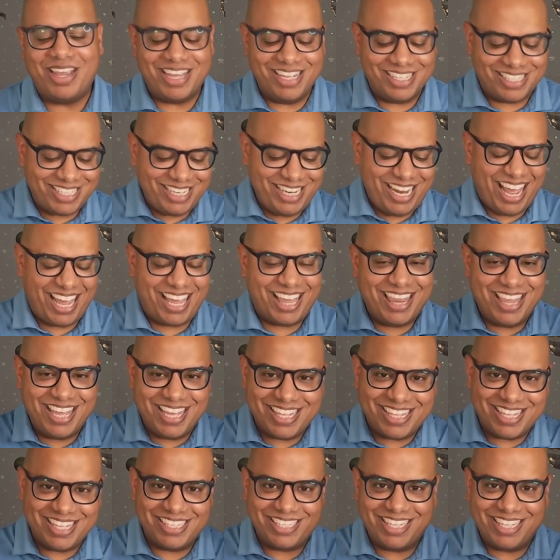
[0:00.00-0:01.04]
It's like
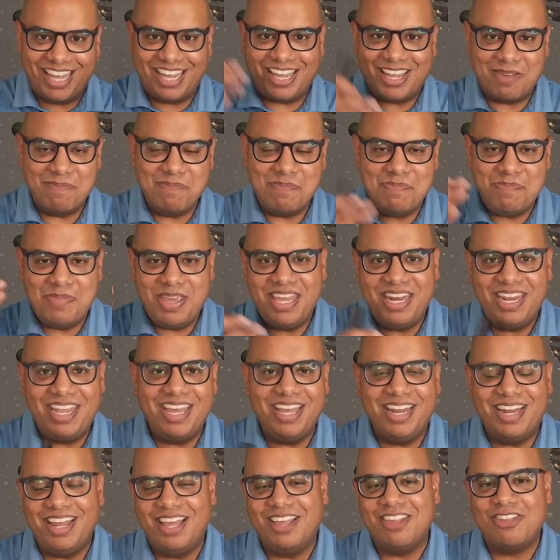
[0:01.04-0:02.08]
this. It's like
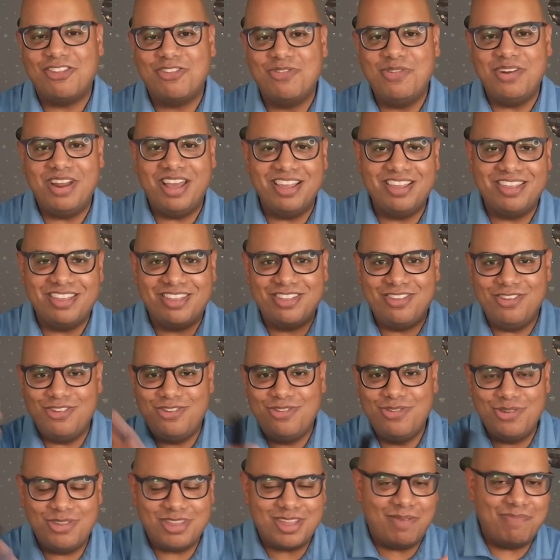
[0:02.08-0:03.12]
immediate. As soon as you
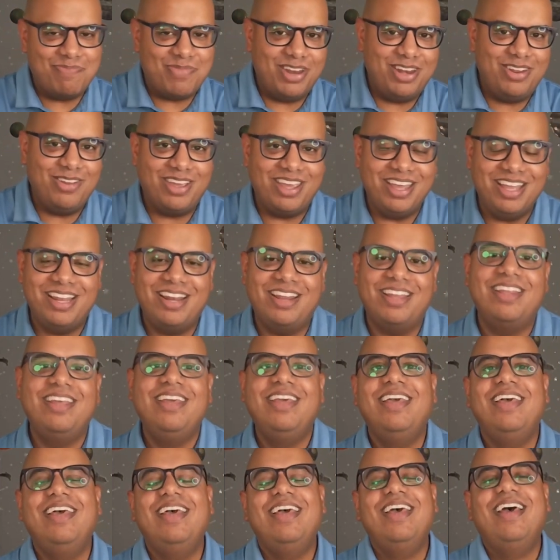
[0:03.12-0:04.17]
do something, you get it.
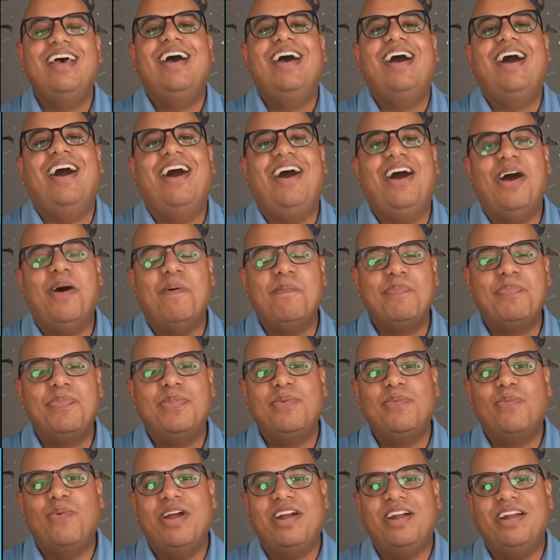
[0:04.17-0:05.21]

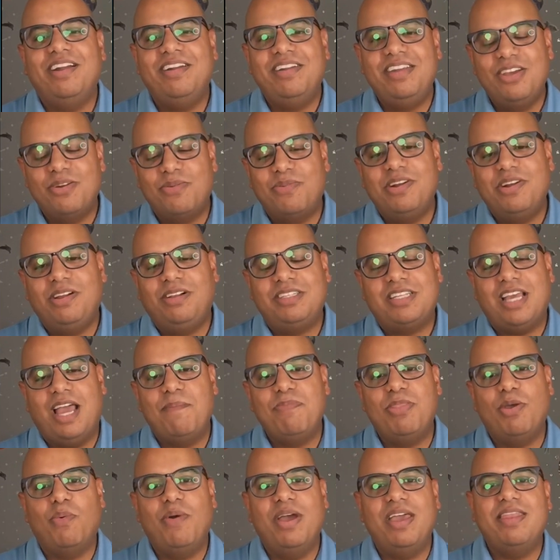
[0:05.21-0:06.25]
Where near real-time,
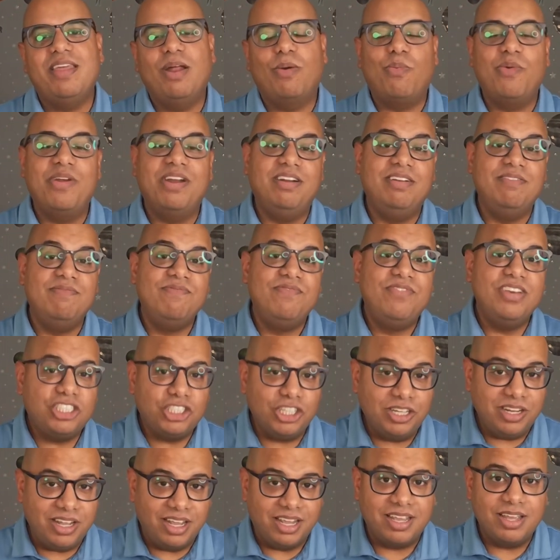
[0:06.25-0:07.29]
the way that we're
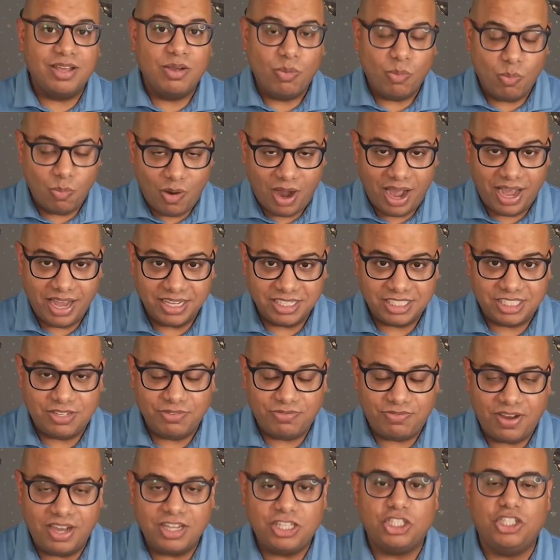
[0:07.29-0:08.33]
envisioning WISE to
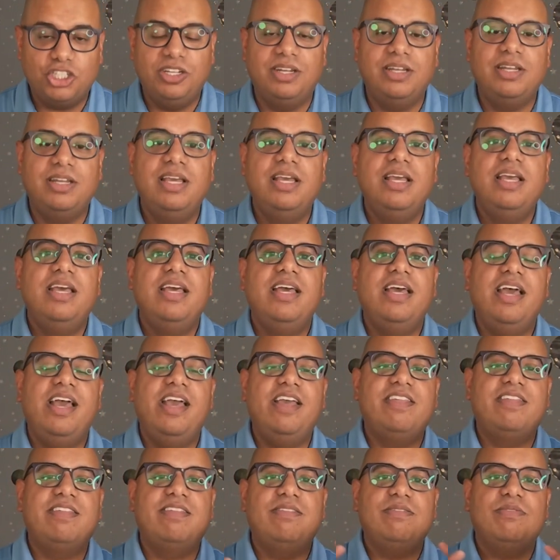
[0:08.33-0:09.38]
function
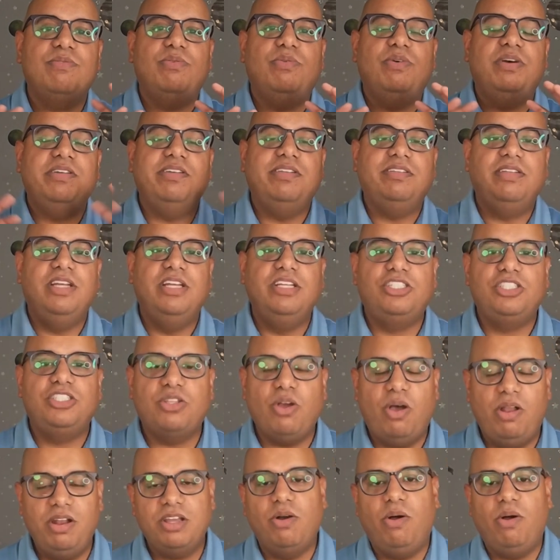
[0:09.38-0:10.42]
is
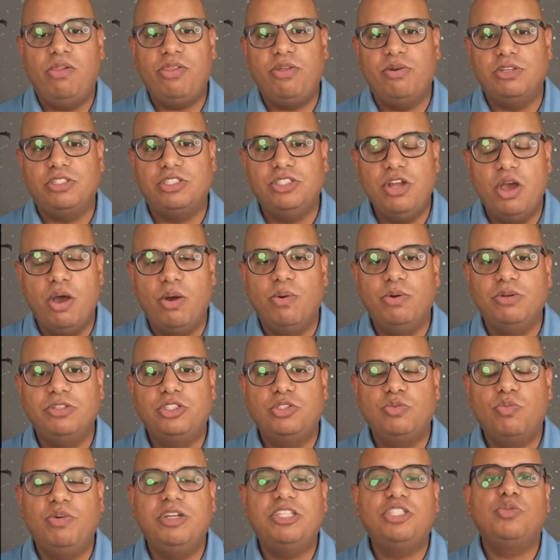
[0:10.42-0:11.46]
installing all those
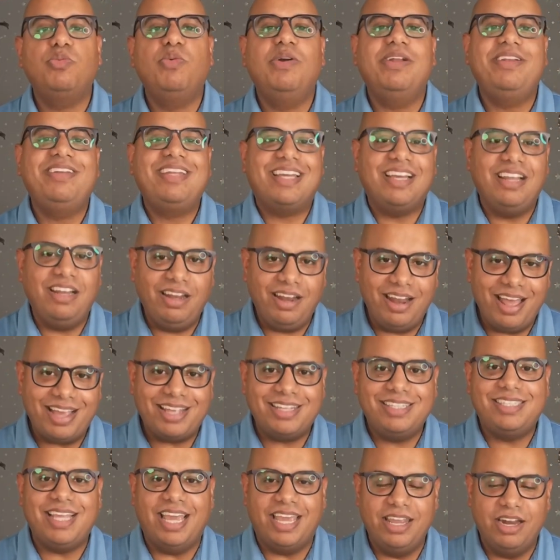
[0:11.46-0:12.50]
nodes, which would
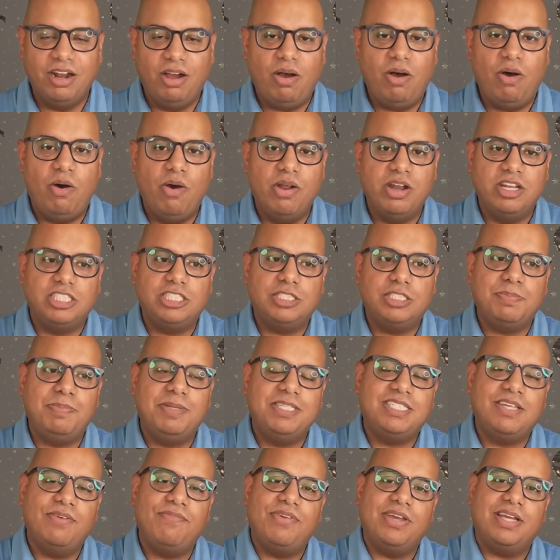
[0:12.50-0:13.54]
collect data on
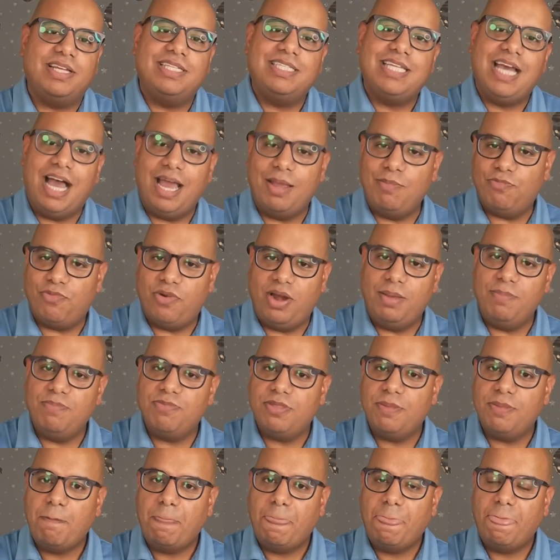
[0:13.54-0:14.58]
specific timeframes.